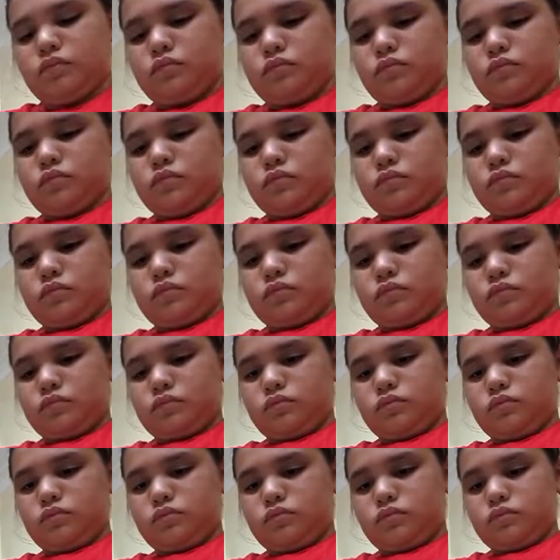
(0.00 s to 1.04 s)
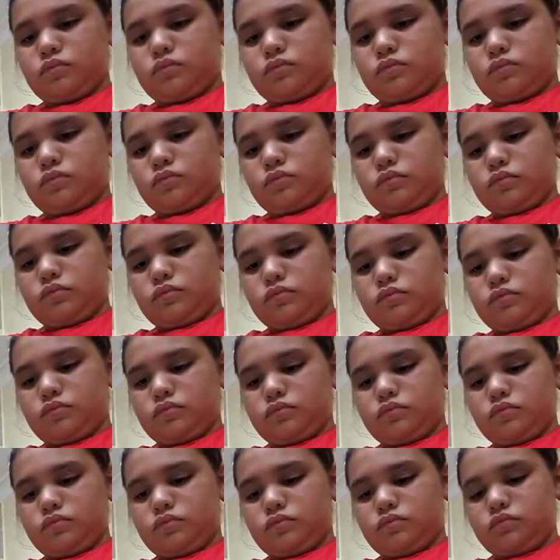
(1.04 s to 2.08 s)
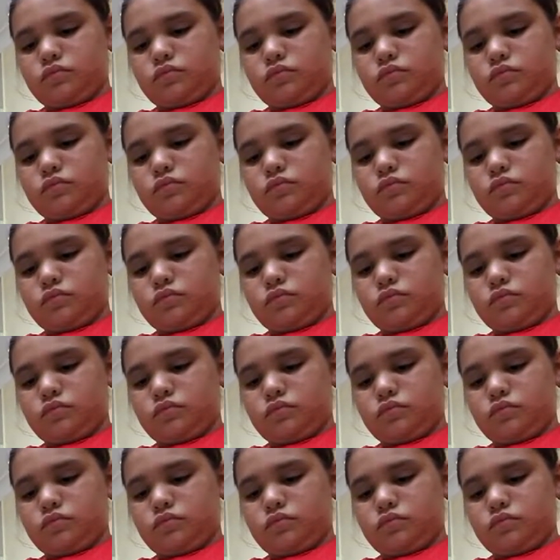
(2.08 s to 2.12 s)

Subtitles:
(no one is talking)